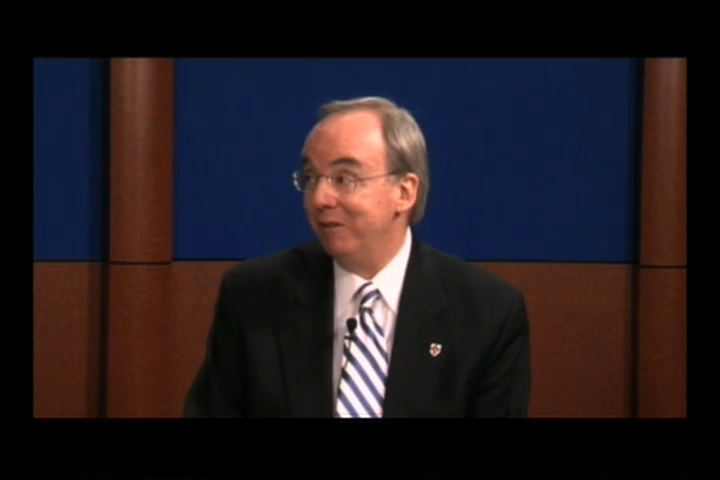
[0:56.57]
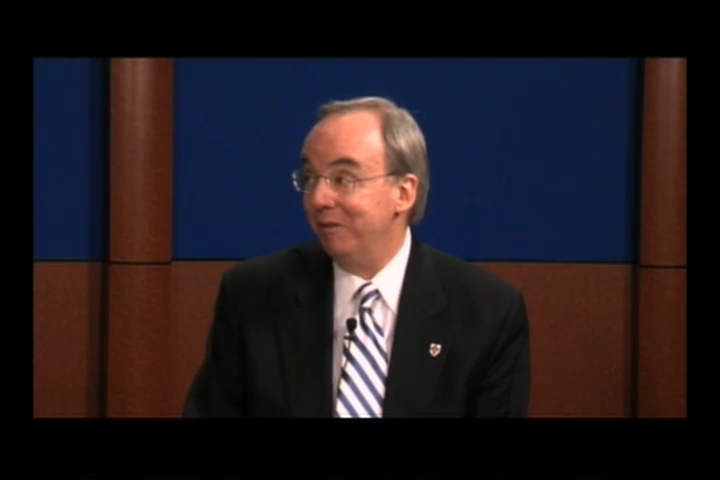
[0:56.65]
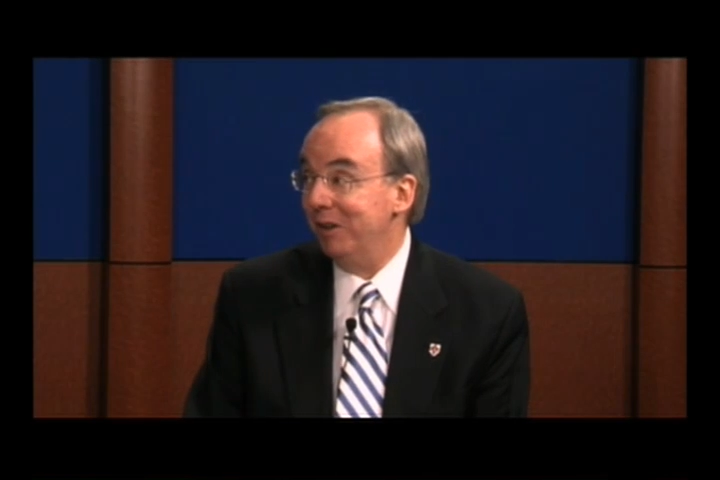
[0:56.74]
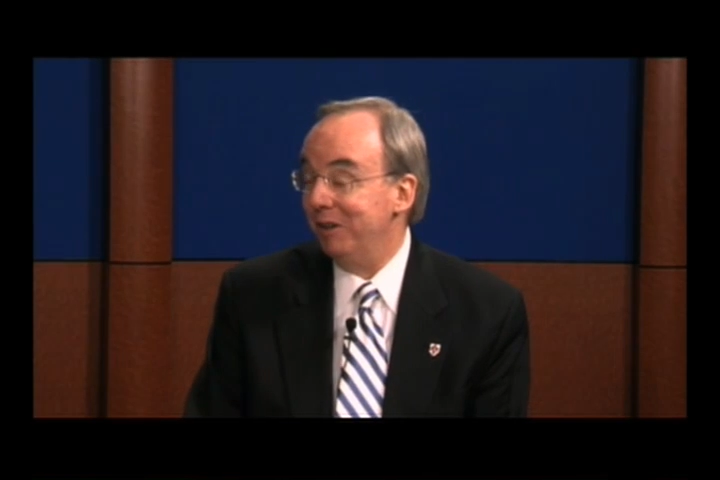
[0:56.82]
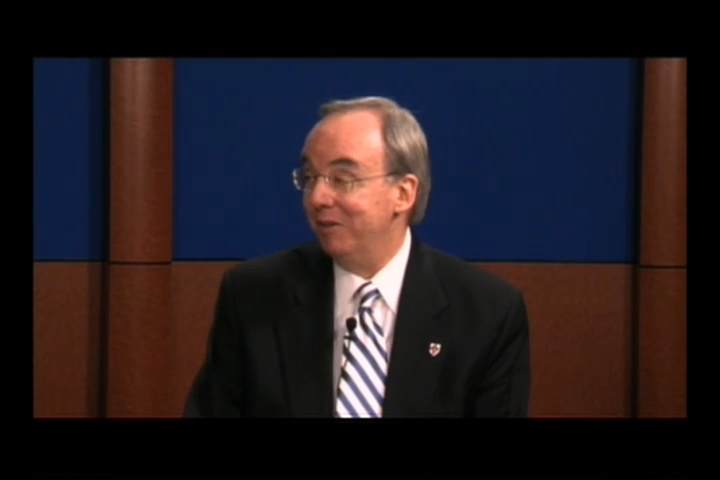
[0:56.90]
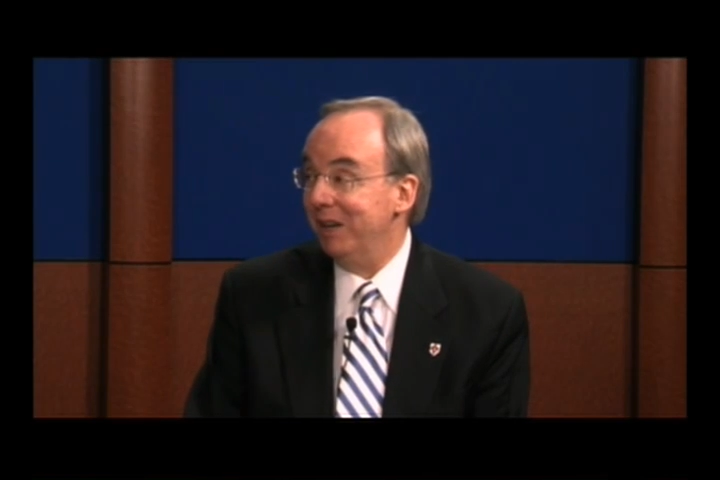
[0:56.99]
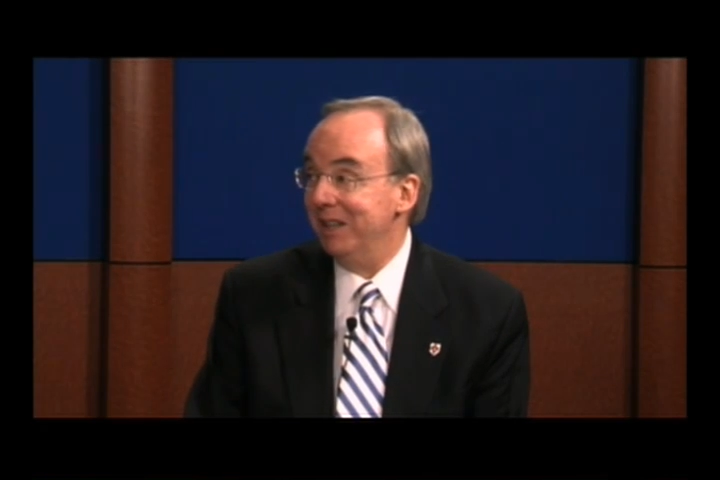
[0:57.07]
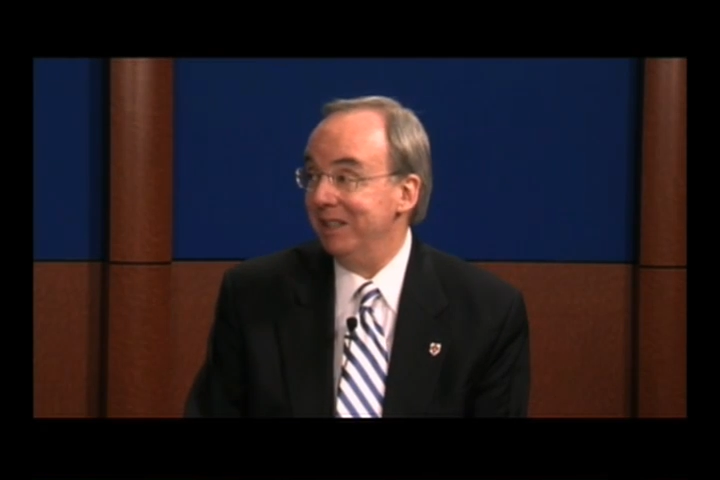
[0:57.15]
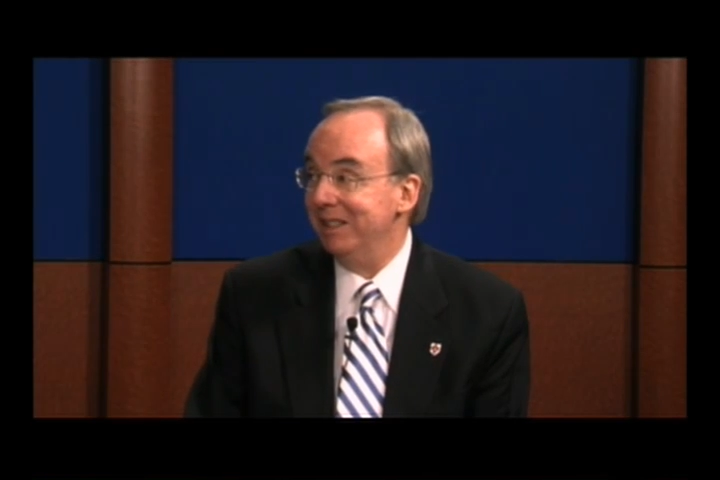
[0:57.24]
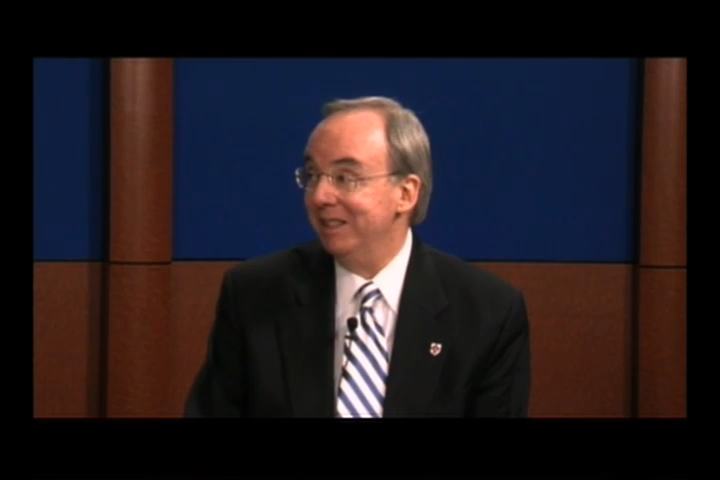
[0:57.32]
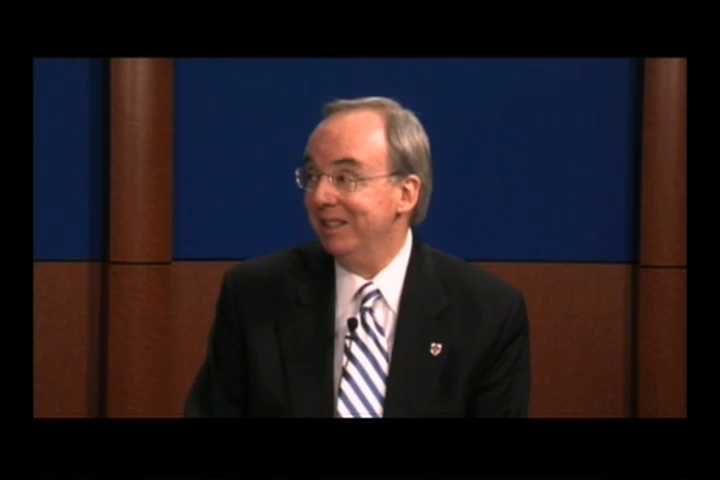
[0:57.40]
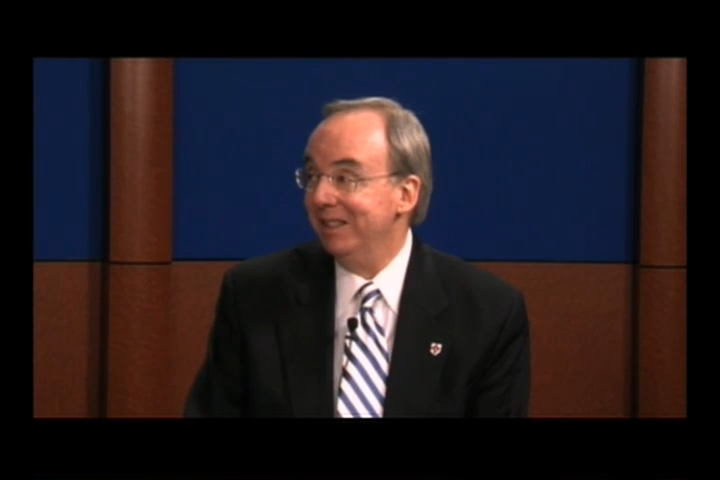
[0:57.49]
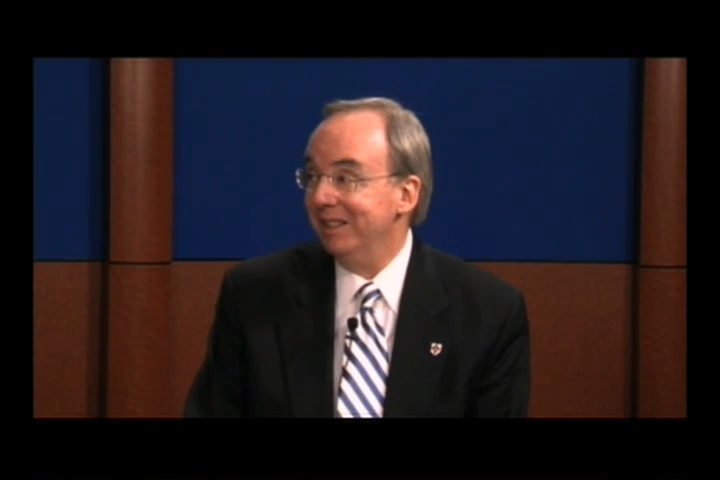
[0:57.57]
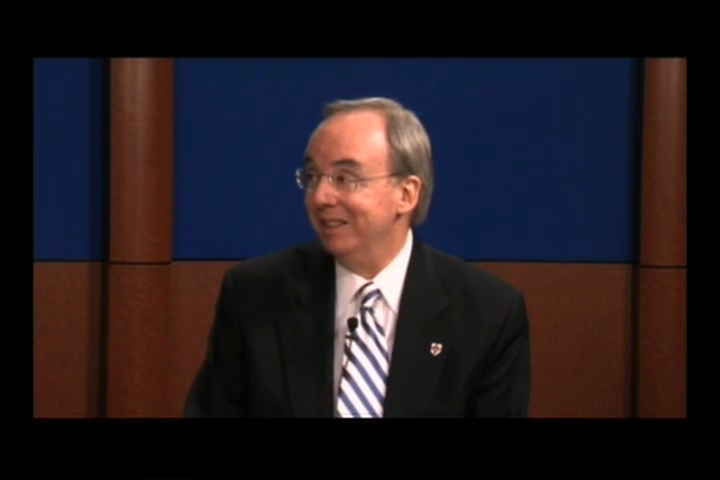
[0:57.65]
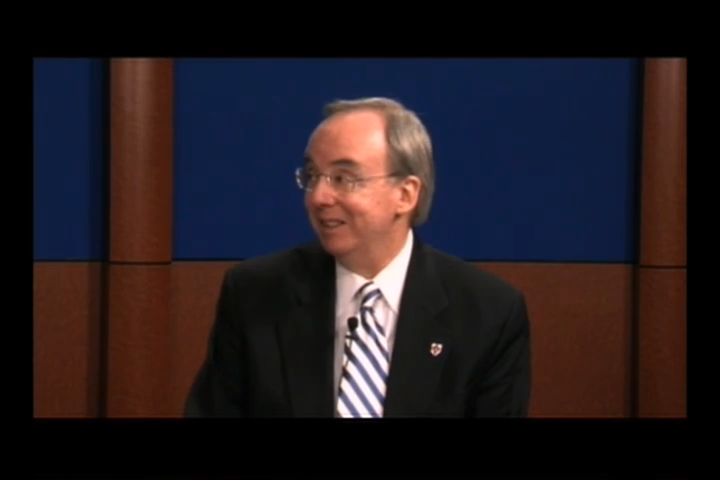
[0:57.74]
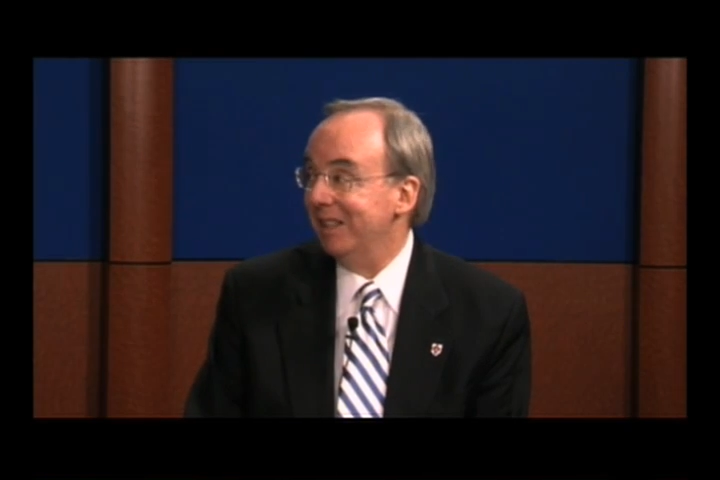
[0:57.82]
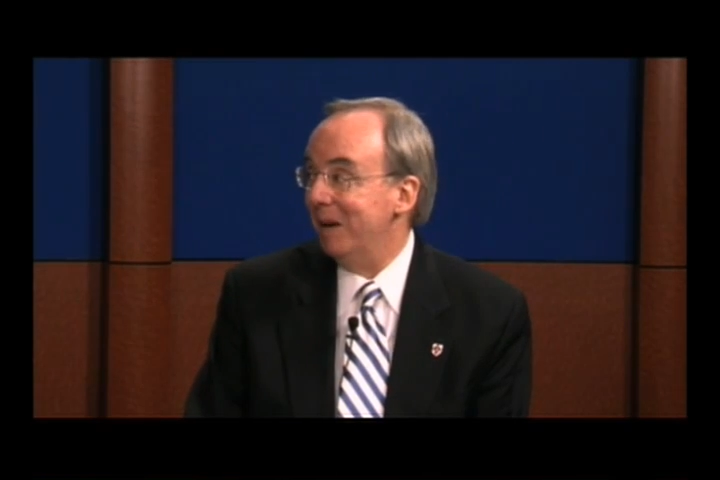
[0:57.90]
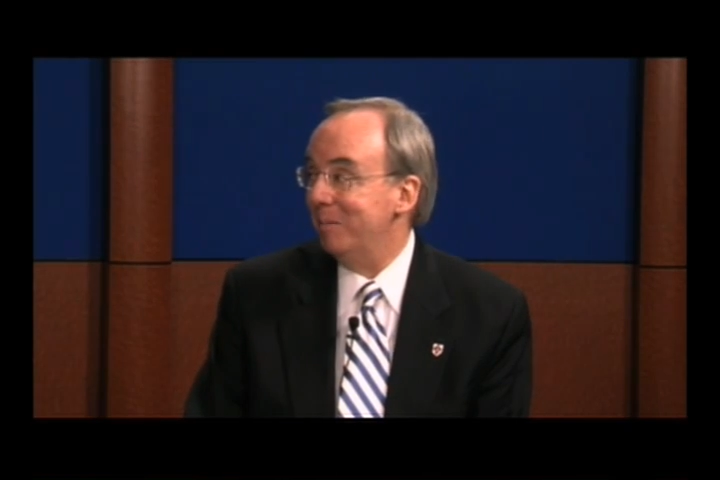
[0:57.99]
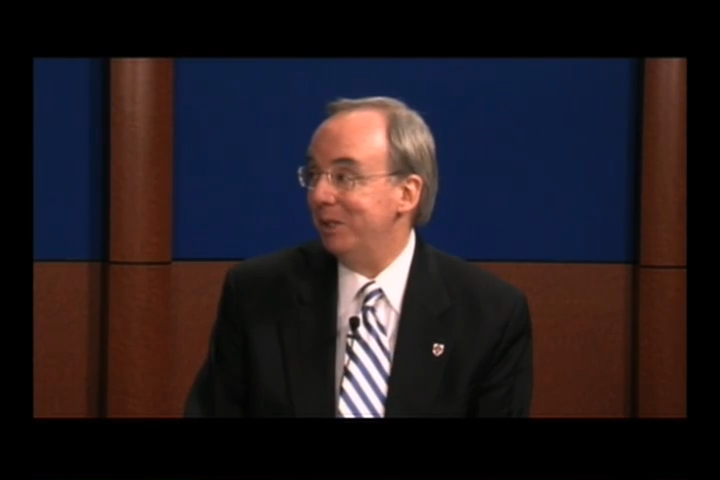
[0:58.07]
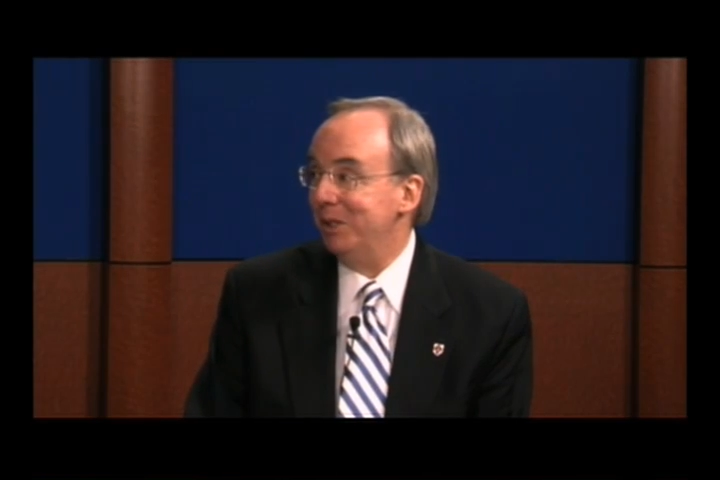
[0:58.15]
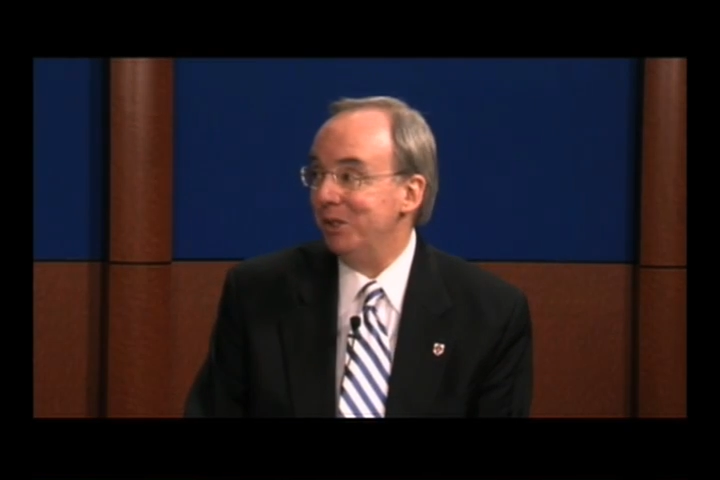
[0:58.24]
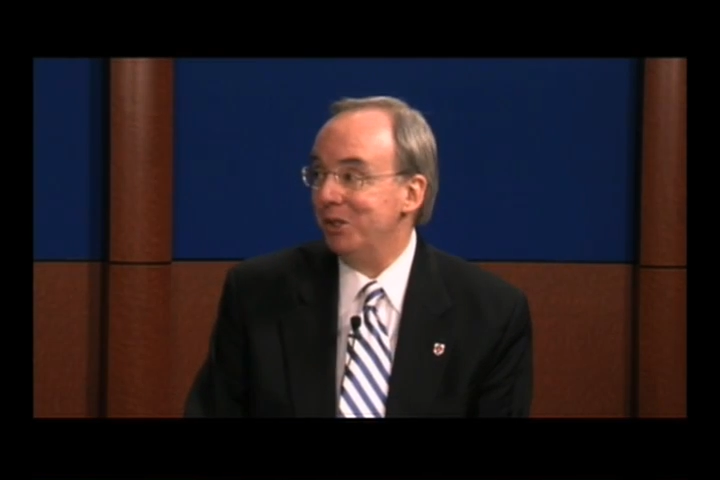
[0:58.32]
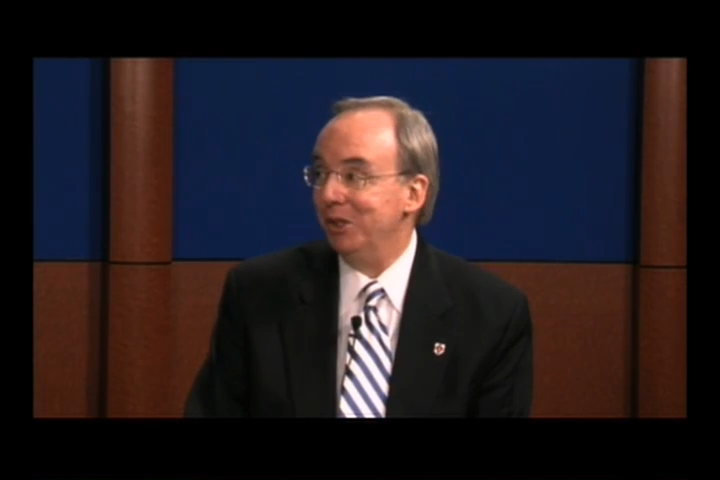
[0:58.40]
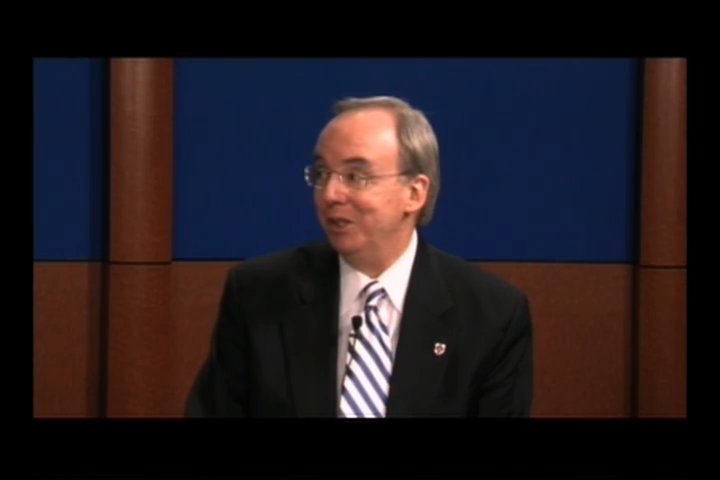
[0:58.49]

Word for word: very fine uh, competition.